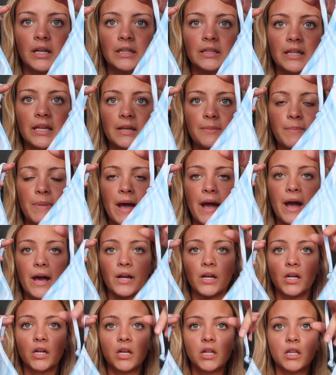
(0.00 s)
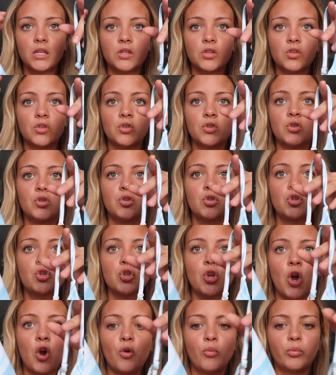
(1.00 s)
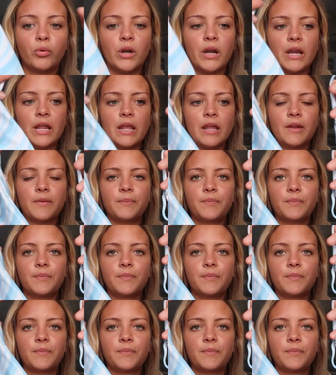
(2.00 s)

and like pattern is so pretty.